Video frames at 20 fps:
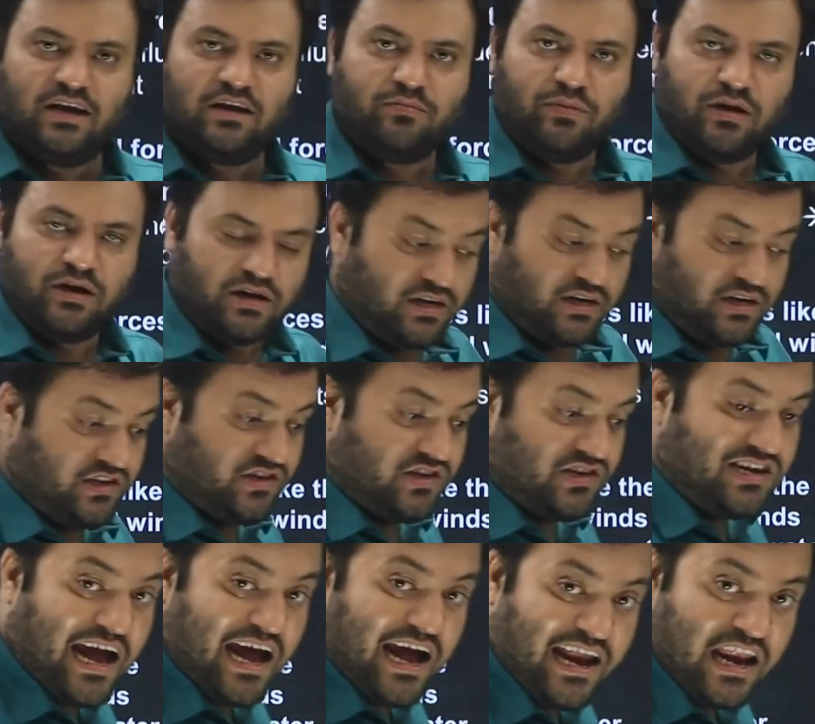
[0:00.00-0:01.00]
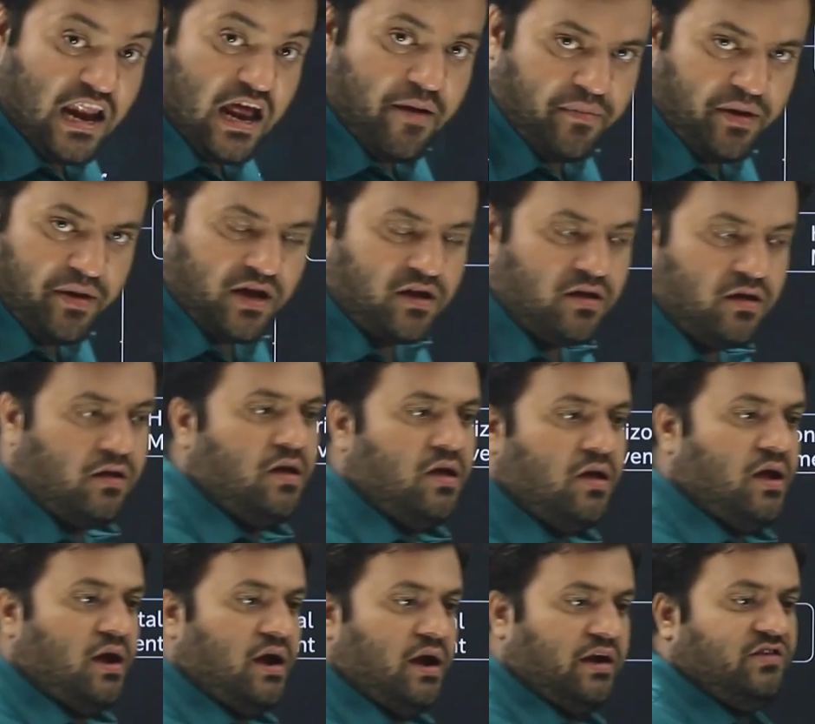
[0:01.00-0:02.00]
but it is dynamic.
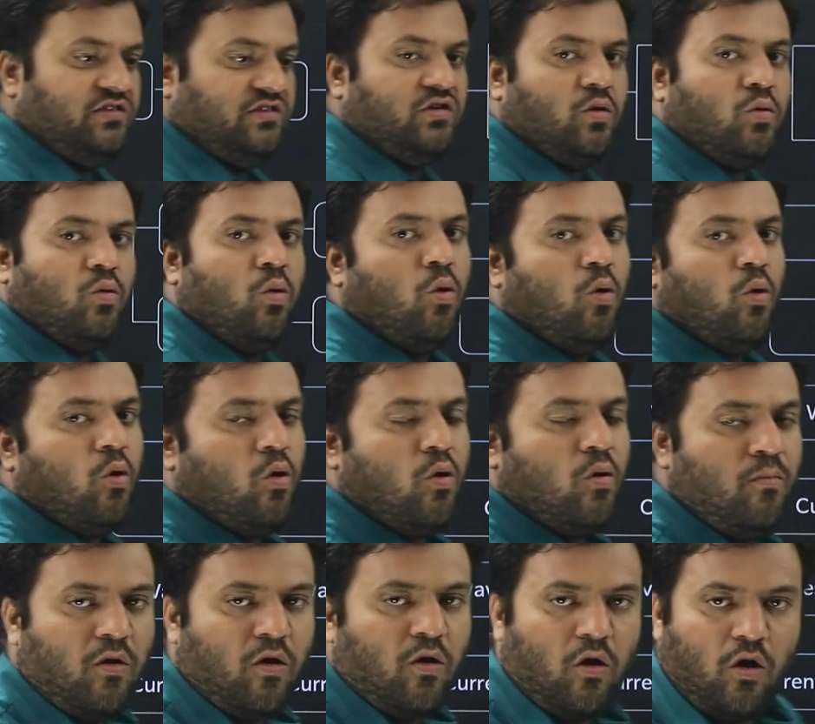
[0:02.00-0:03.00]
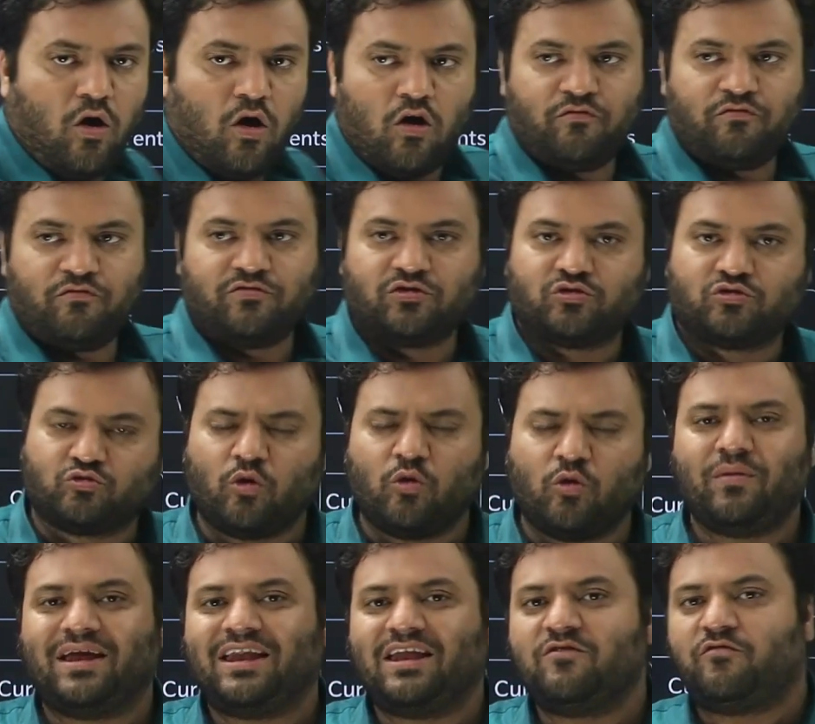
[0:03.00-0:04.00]
It is a home of so
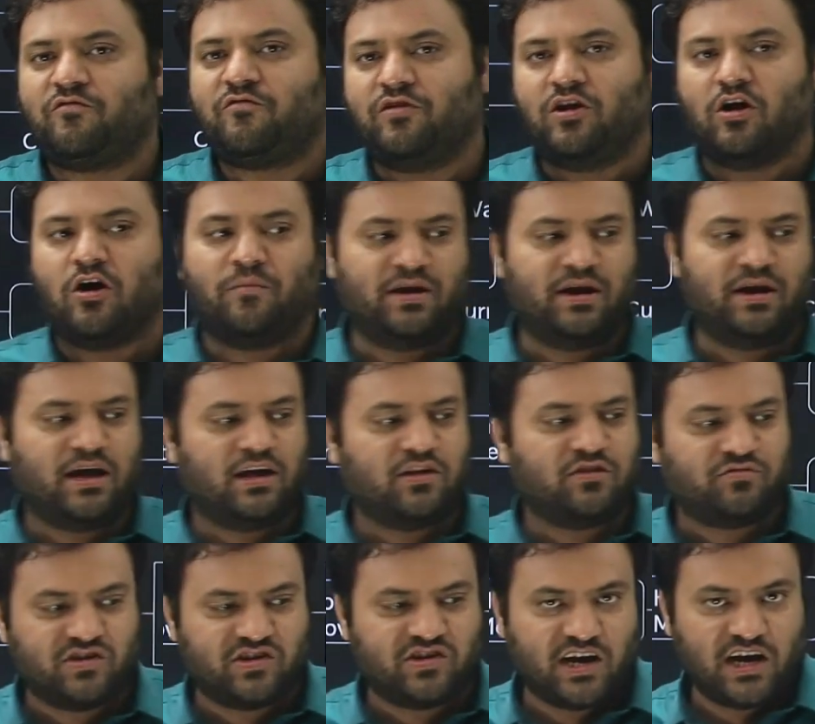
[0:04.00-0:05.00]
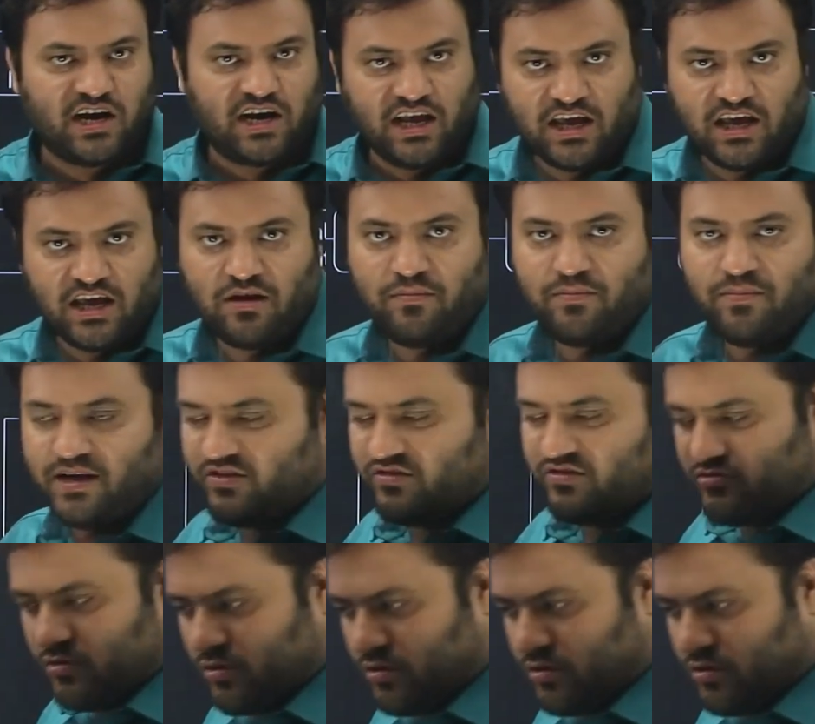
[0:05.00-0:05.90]
many phenomena which are taking place on